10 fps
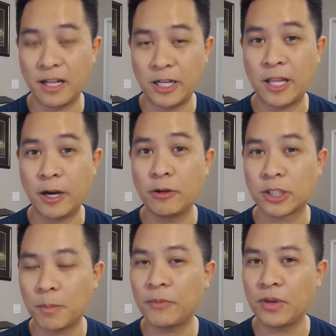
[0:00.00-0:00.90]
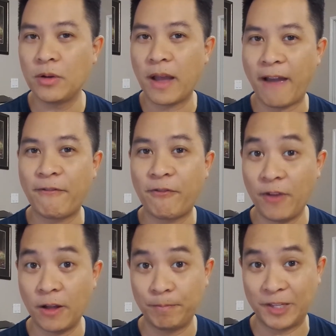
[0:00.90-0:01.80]
I that I know some of you have
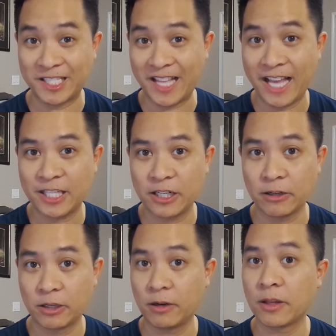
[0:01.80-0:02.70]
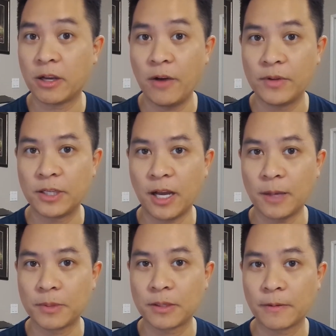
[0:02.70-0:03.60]
felt this last year during the COVID
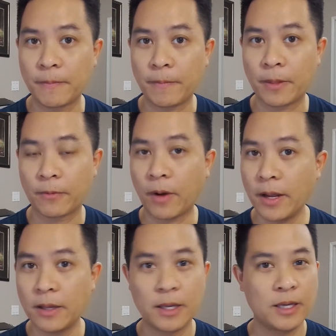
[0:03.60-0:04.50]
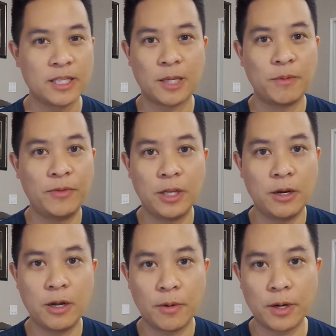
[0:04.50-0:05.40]
times, right? Some of you
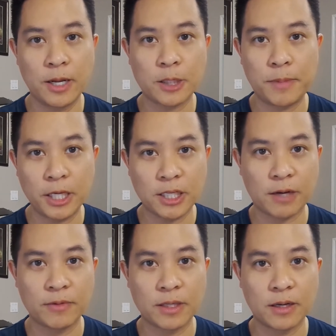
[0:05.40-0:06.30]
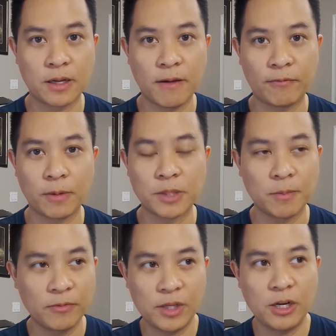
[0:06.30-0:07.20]
didn't know where your next paycheck was going to come from.
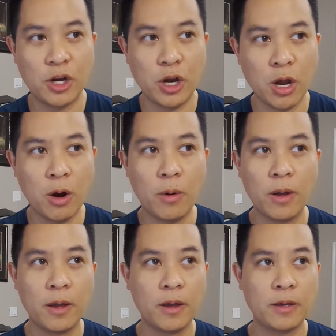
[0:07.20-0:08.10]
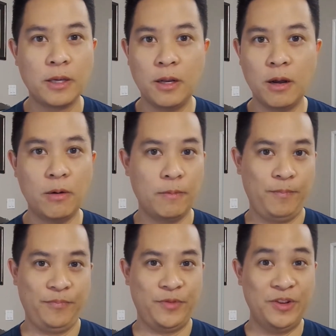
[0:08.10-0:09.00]
Some of you didn't know, you know,
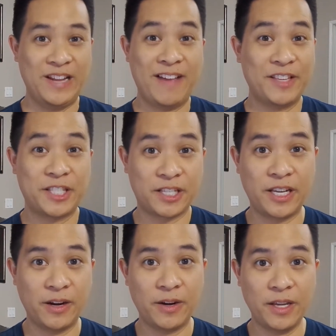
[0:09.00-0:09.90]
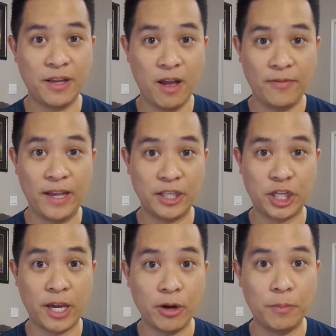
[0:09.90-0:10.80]
you didn't have that security of that
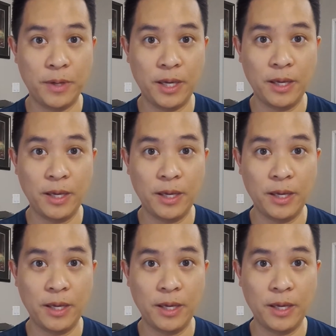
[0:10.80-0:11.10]
job,